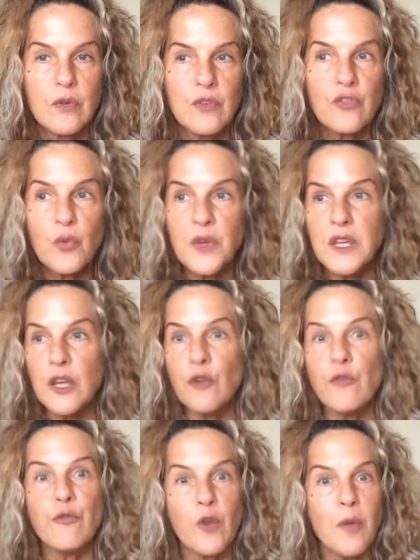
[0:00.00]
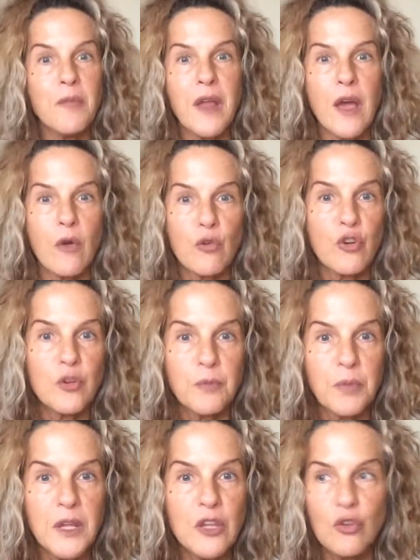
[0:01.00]
So a year from now could
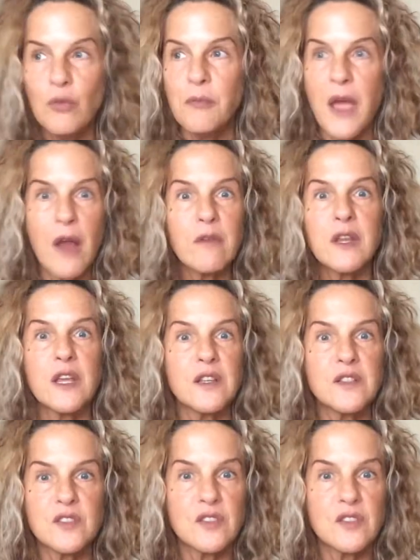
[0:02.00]
be you marrying